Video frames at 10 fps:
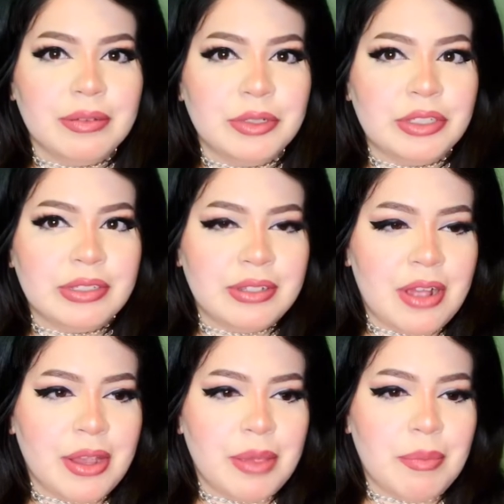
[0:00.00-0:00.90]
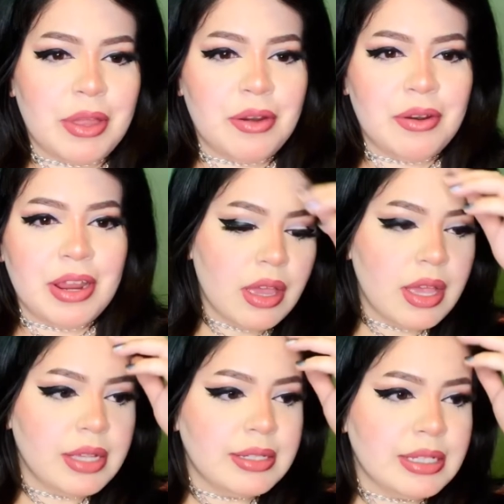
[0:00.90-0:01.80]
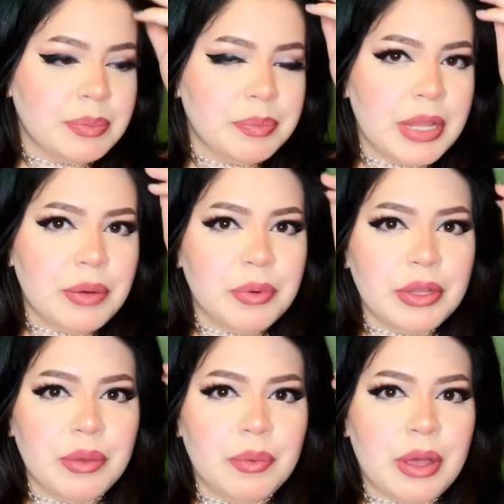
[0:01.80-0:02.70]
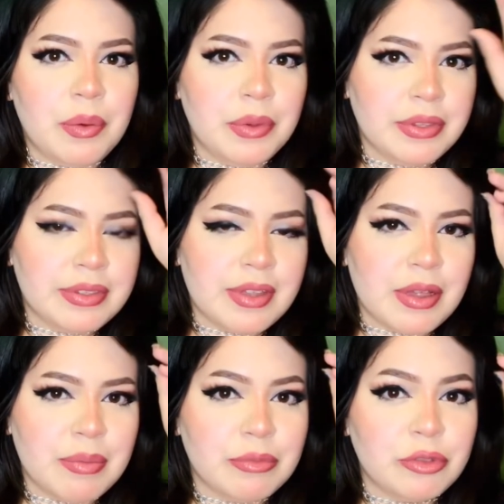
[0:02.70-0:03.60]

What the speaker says: which is a documentary. It's explained really well with some